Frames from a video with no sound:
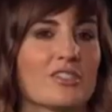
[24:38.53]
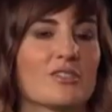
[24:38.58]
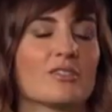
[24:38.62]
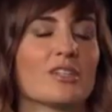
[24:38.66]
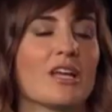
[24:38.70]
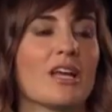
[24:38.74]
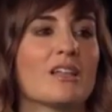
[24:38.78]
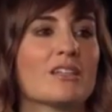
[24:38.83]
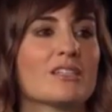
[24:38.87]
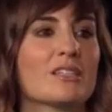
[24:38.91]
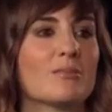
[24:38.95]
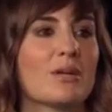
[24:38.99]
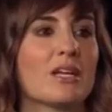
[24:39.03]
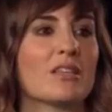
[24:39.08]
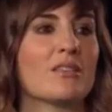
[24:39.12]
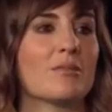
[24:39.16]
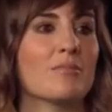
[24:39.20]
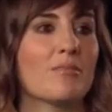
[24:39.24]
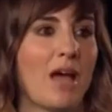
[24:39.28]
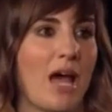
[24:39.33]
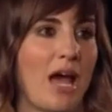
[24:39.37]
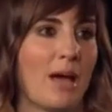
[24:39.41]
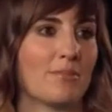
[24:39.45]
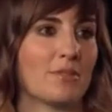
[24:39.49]
tell us about the
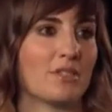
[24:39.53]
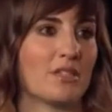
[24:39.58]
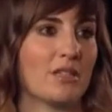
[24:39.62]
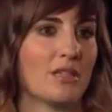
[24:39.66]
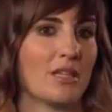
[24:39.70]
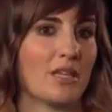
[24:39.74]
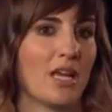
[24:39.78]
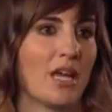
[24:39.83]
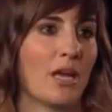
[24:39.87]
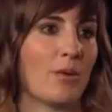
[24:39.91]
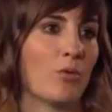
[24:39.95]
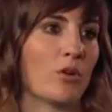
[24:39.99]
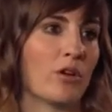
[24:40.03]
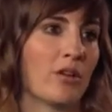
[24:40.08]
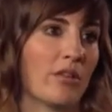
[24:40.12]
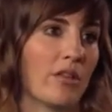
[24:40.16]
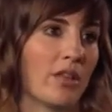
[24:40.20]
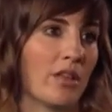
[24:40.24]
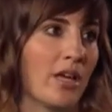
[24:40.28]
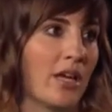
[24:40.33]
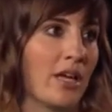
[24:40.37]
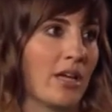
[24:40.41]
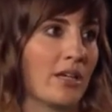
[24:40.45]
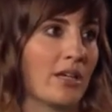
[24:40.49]
maps in the game. What are they
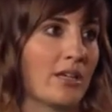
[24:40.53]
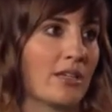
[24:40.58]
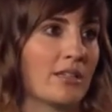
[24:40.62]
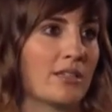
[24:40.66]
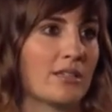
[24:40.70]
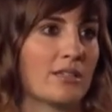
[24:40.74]
like?